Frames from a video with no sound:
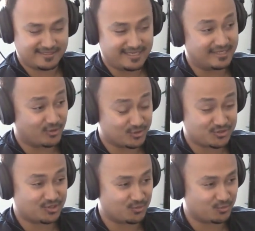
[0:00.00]
In art
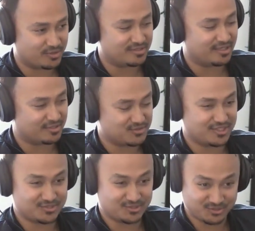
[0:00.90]
center, we got the
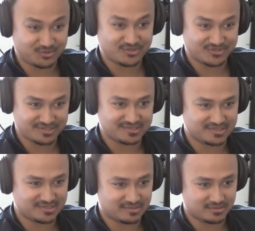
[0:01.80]
chance to go to USC and
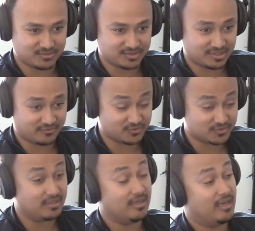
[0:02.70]
see oh. those cadavers.
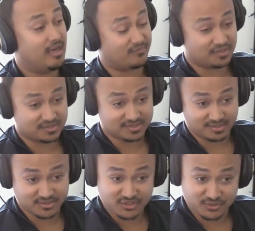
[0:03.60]
I've got to say,
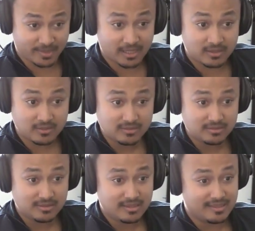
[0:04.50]
the smell
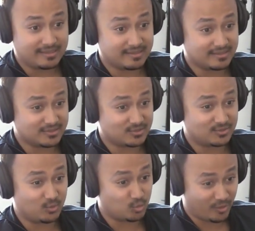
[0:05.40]
is
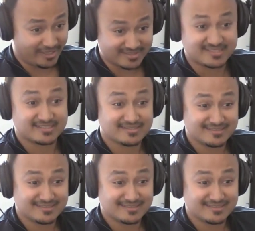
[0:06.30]
rancid.